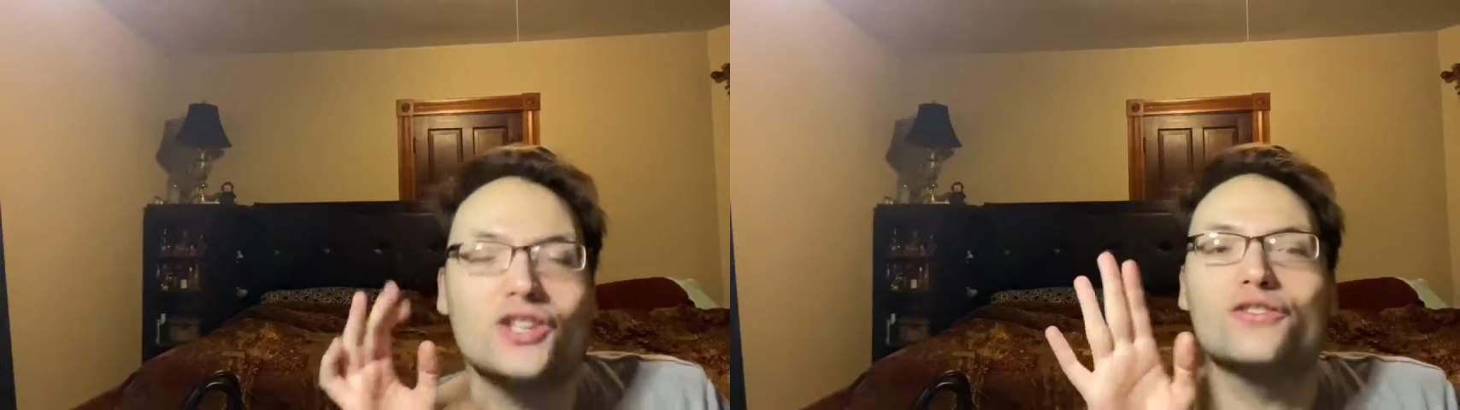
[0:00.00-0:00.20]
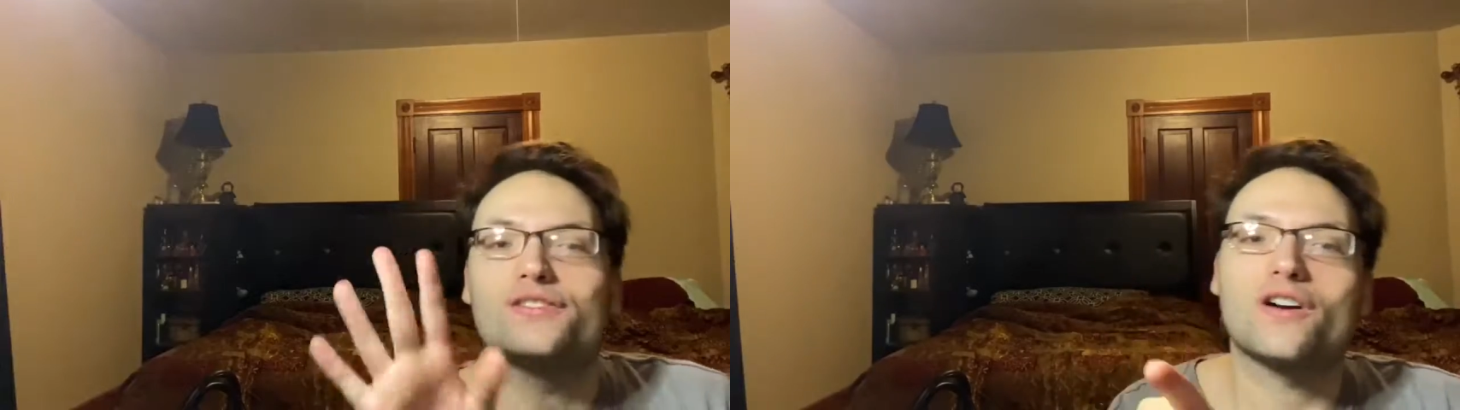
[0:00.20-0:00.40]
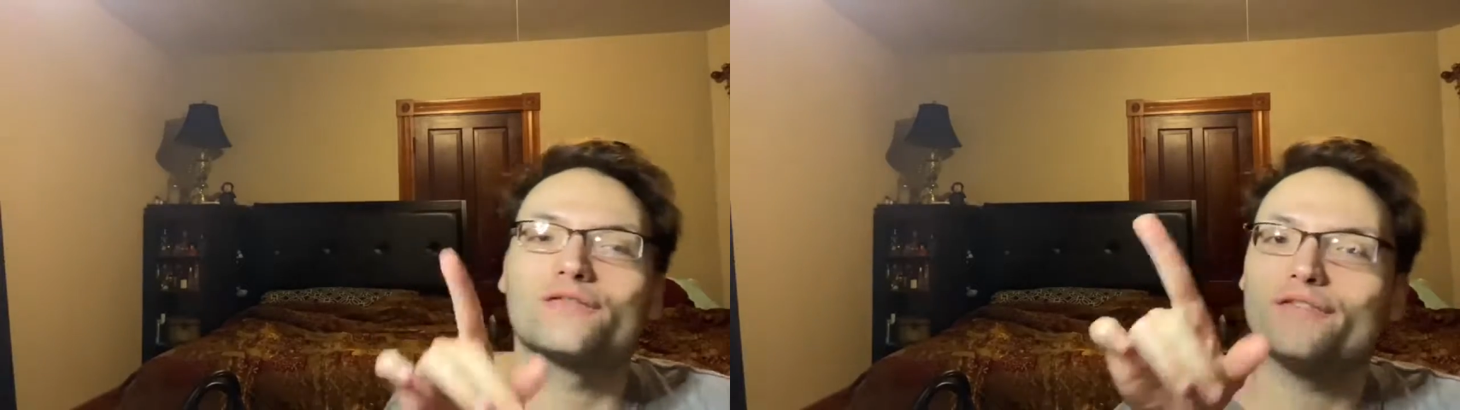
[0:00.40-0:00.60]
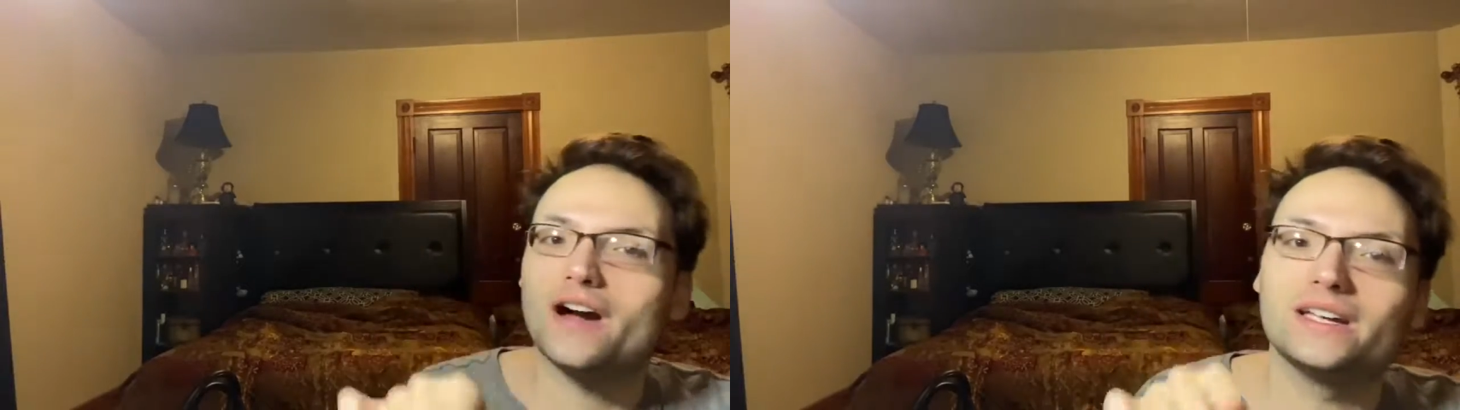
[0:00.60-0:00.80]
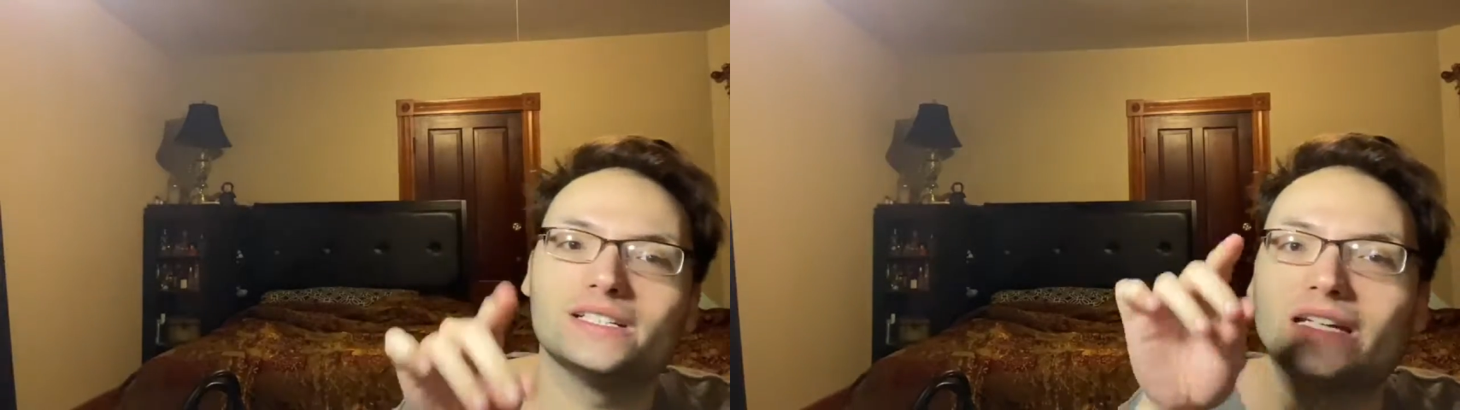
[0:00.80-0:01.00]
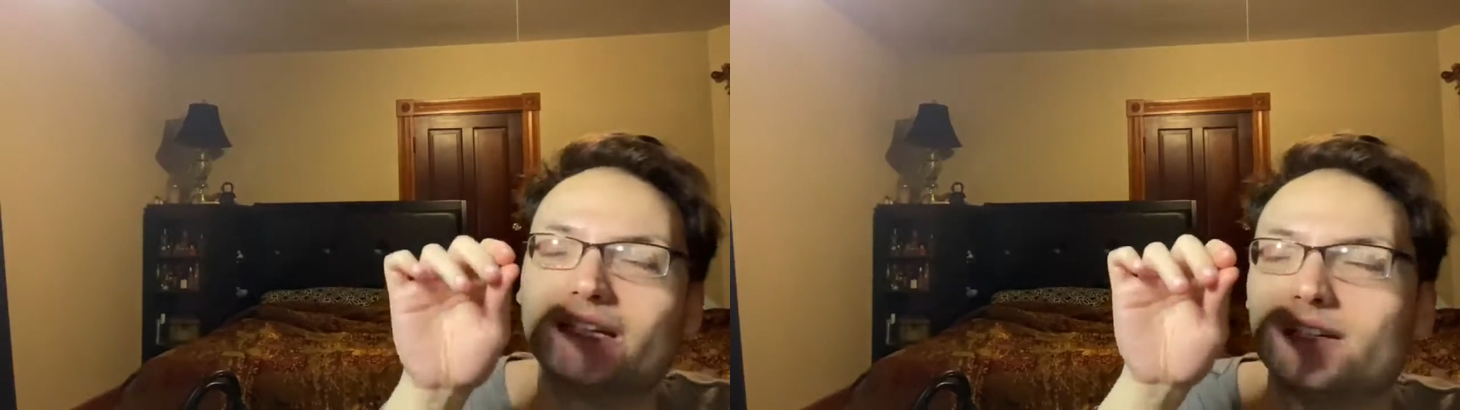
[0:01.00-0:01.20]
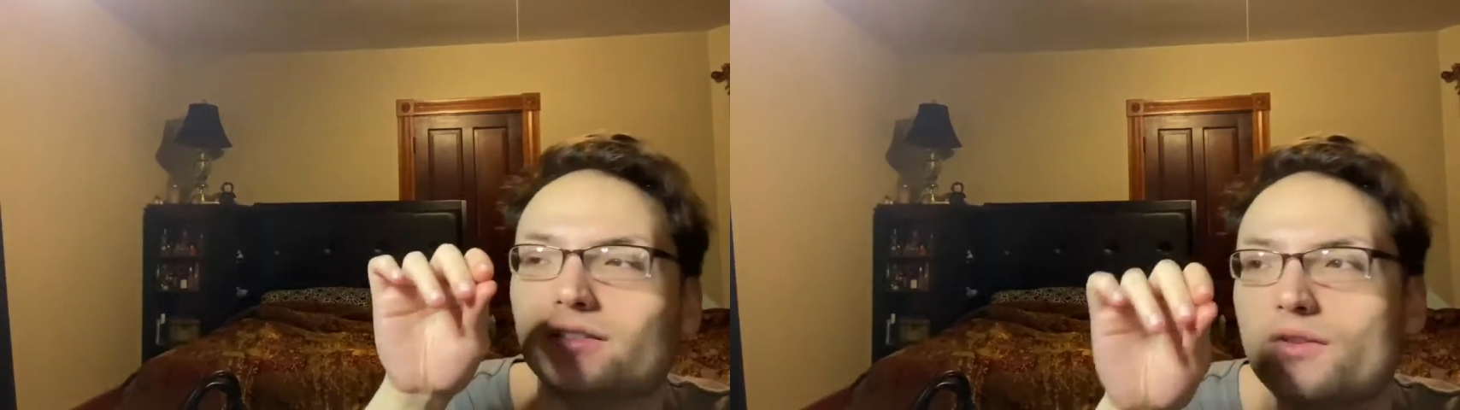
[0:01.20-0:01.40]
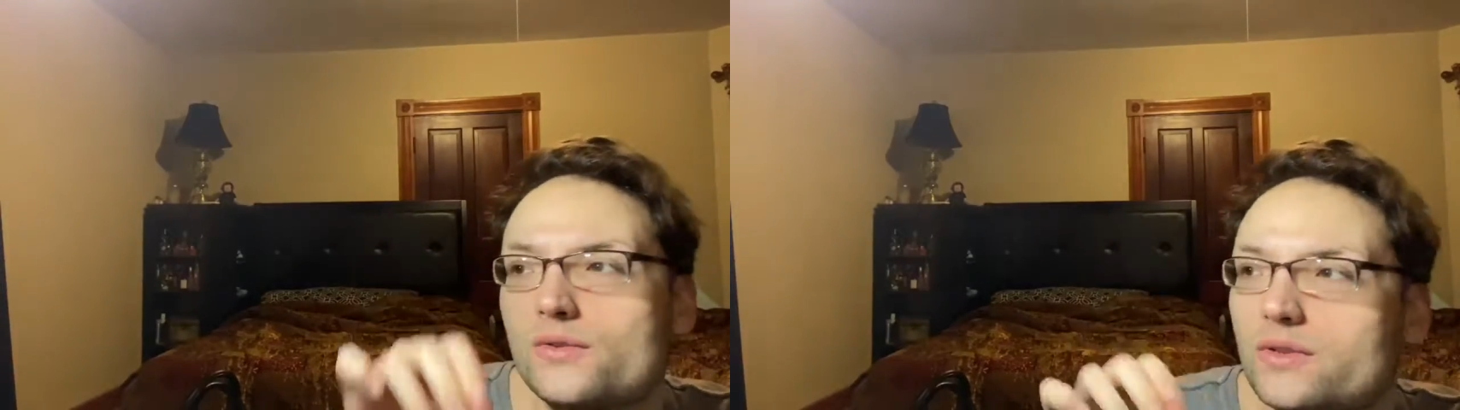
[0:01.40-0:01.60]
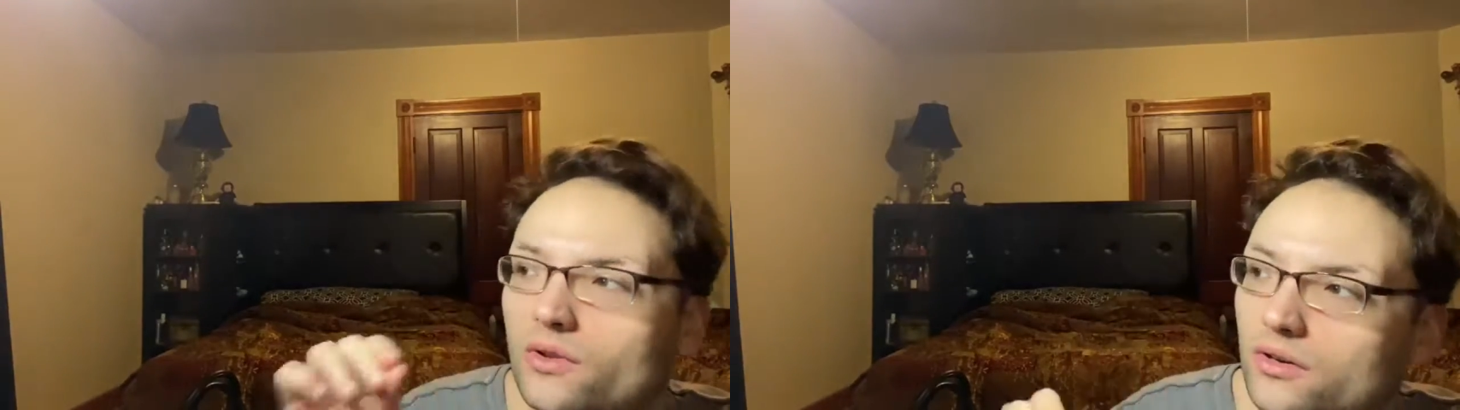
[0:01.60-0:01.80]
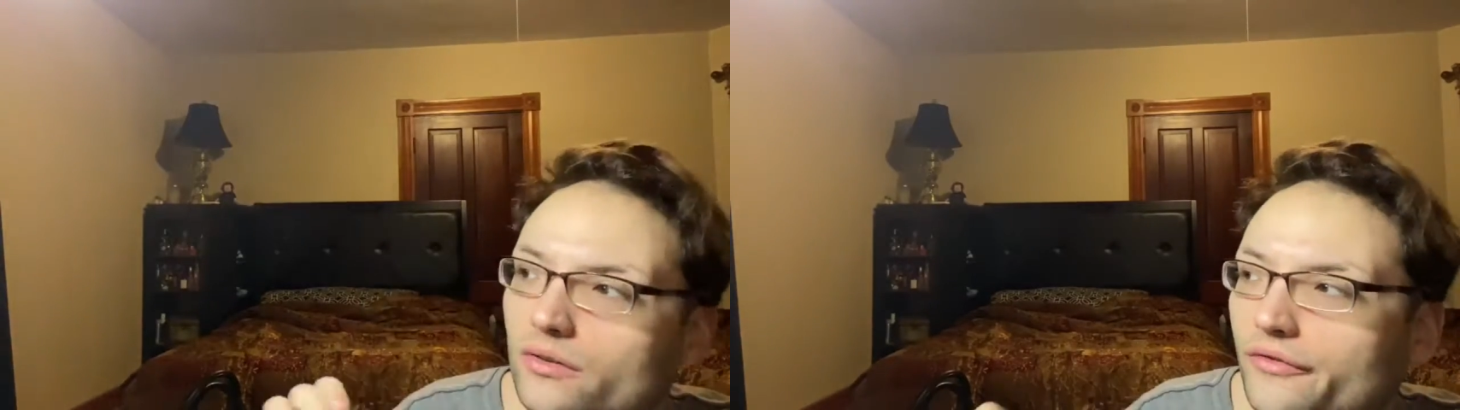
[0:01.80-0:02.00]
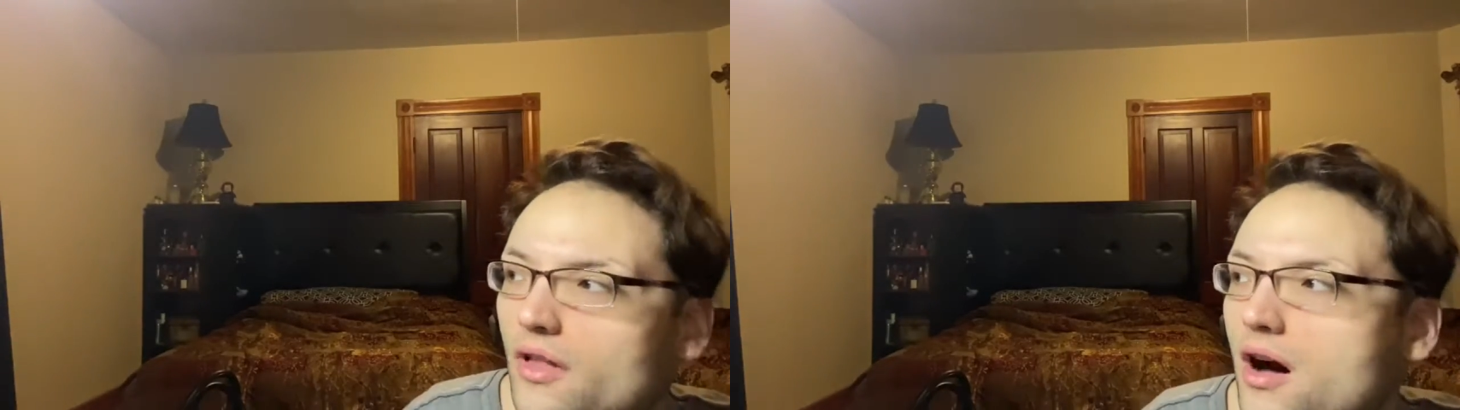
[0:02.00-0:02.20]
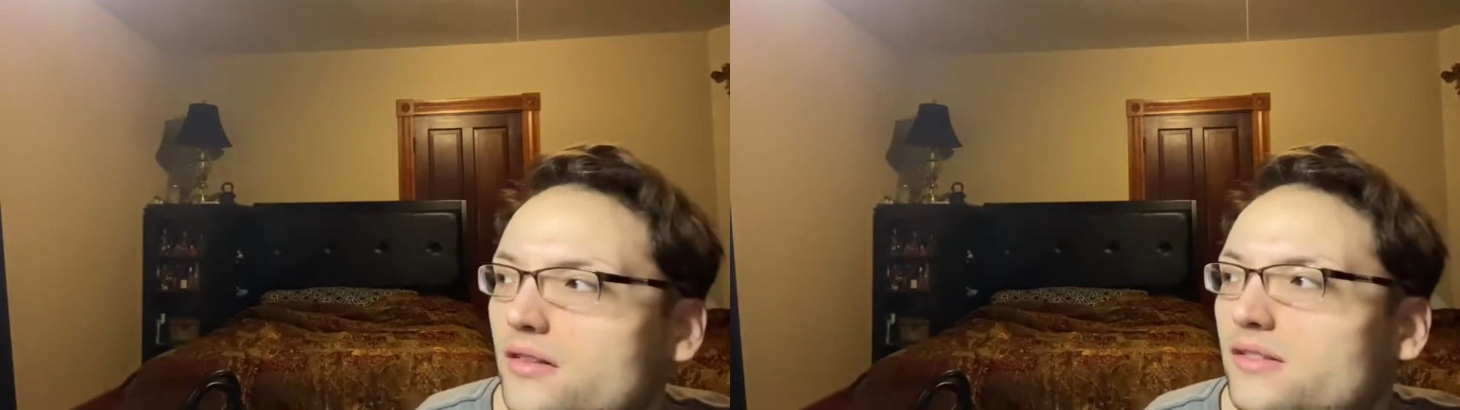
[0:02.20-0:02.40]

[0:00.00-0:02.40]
you start finding those little flaws,